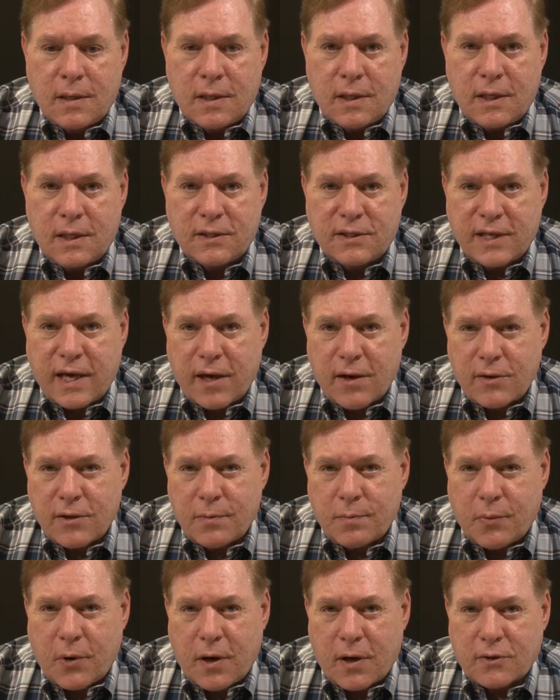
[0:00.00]
It's out of
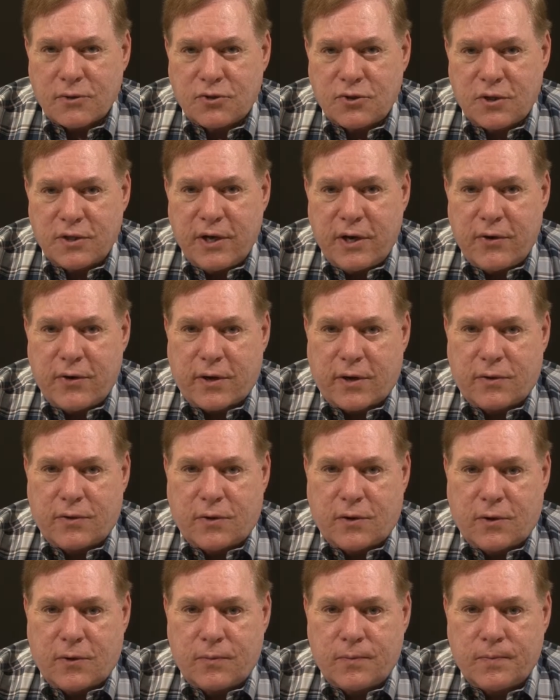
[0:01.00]
the box generic
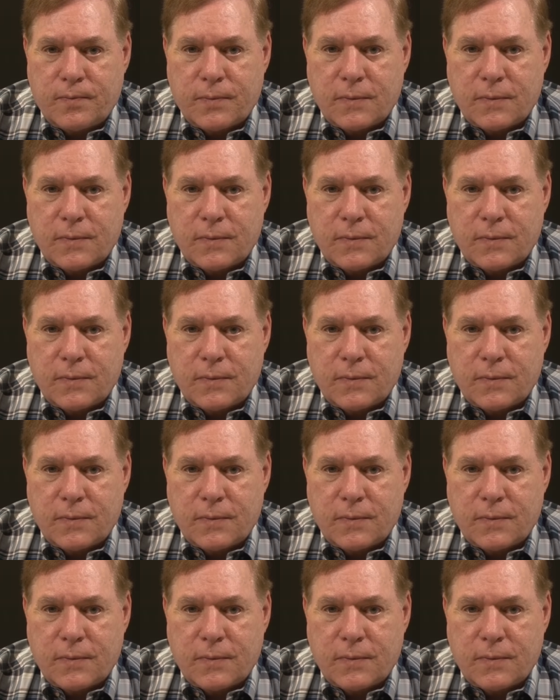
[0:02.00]
though.